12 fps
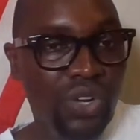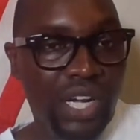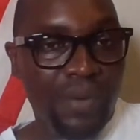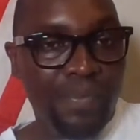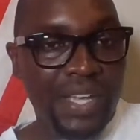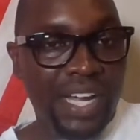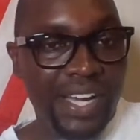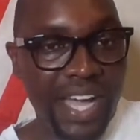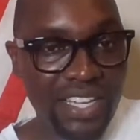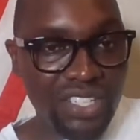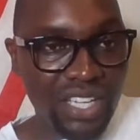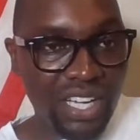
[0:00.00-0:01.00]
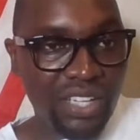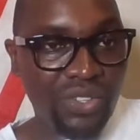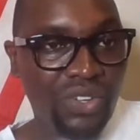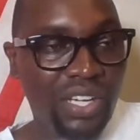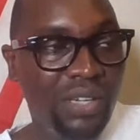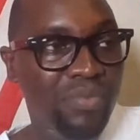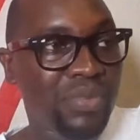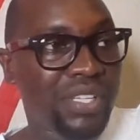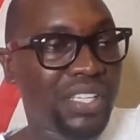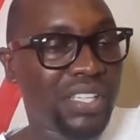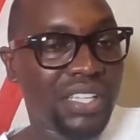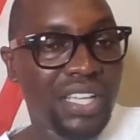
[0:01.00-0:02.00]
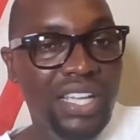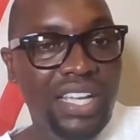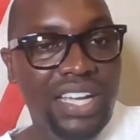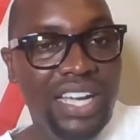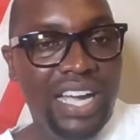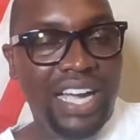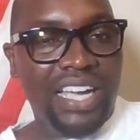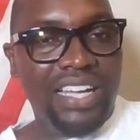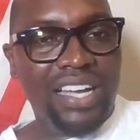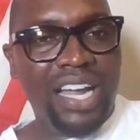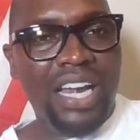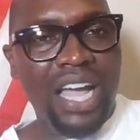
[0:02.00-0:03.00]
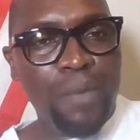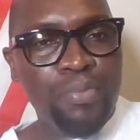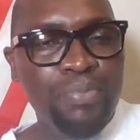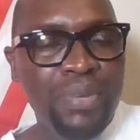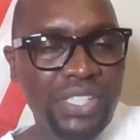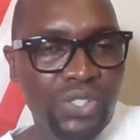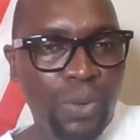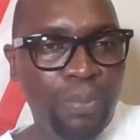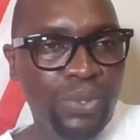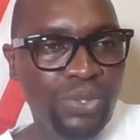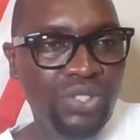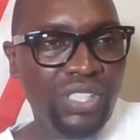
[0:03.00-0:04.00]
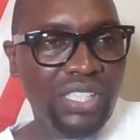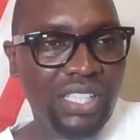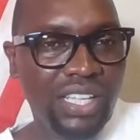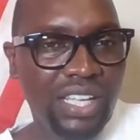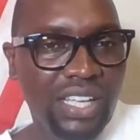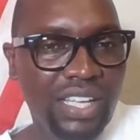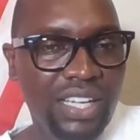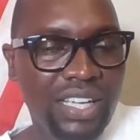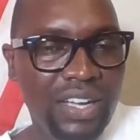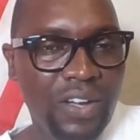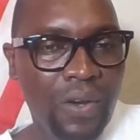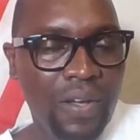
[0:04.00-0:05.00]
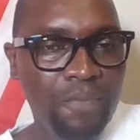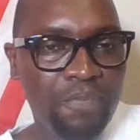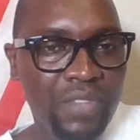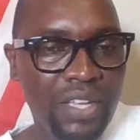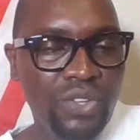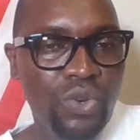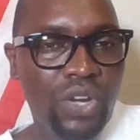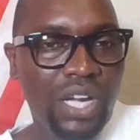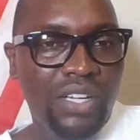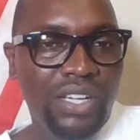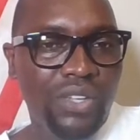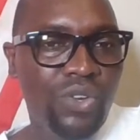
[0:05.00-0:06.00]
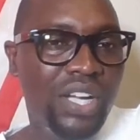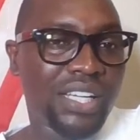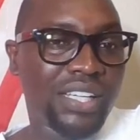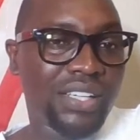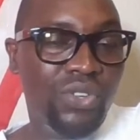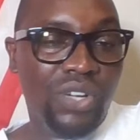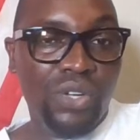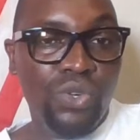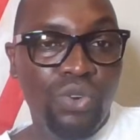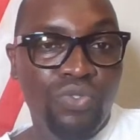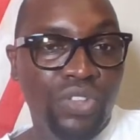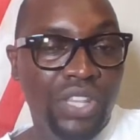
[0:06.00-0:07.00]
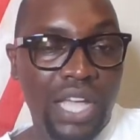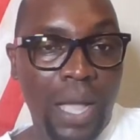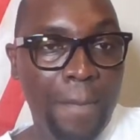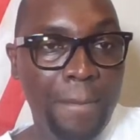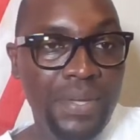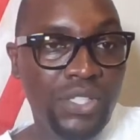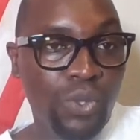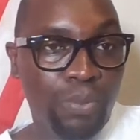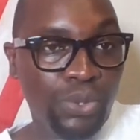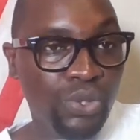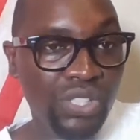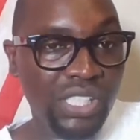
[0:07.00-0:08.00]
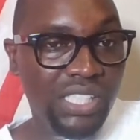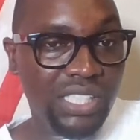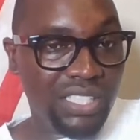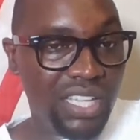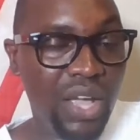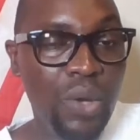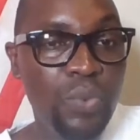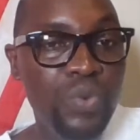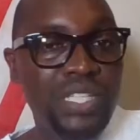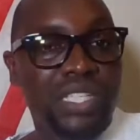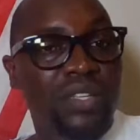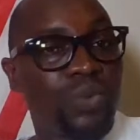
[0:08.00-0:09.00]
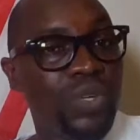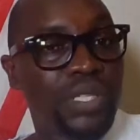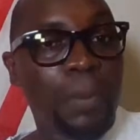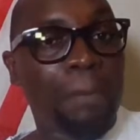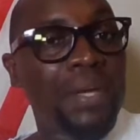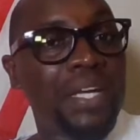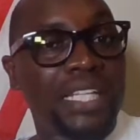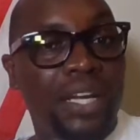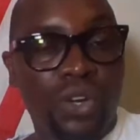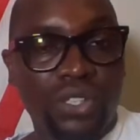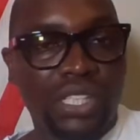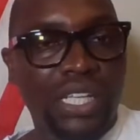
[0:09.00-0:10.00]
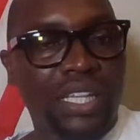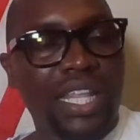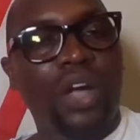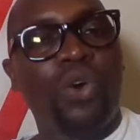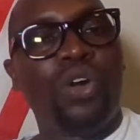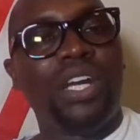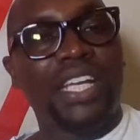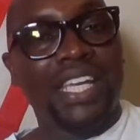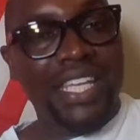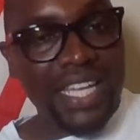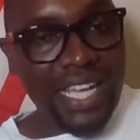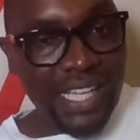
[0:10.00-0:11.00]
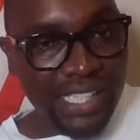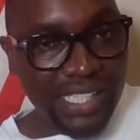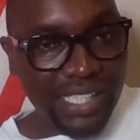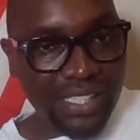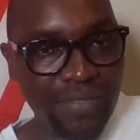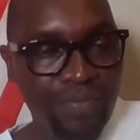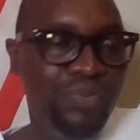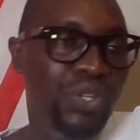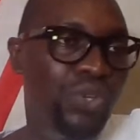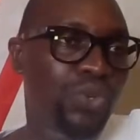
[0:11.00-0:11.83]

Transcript: You can be a dasher. You can be an app-based opportunity. You can look for the app-based opportunities, which pays a lot. They're called gigs.